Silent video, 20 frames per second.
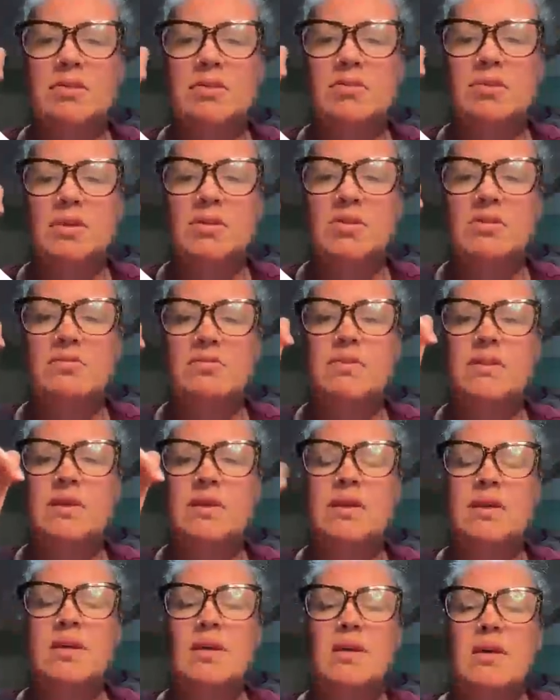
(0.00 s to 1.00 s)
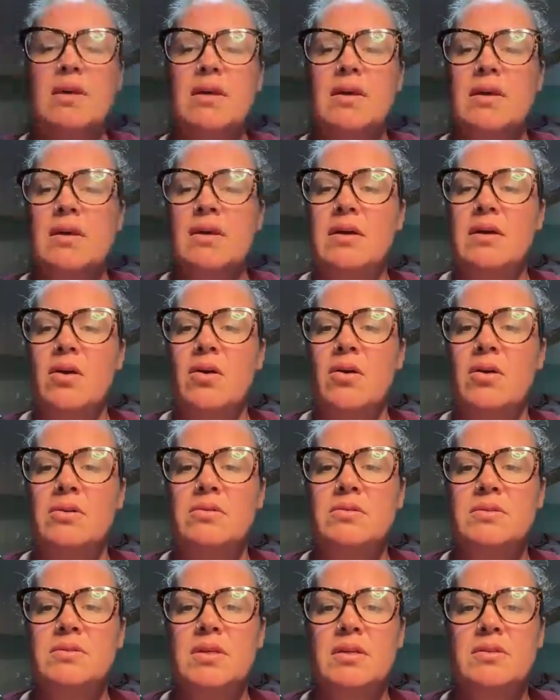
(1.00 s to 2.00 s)
So each of the
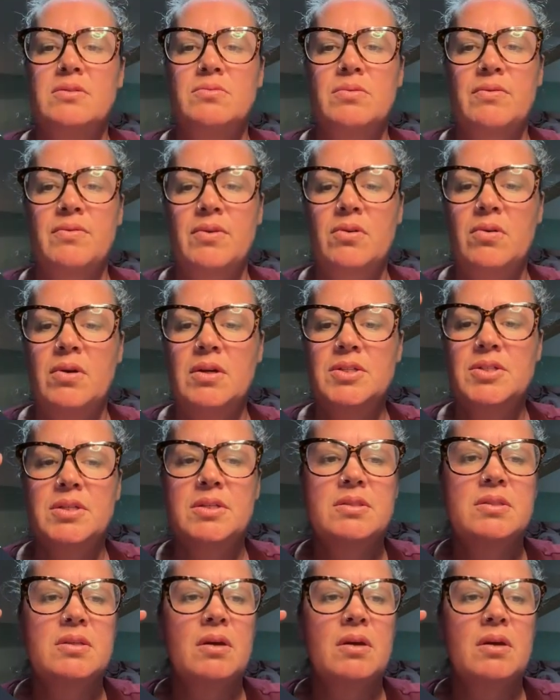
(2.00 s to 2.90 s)
articles has review questions.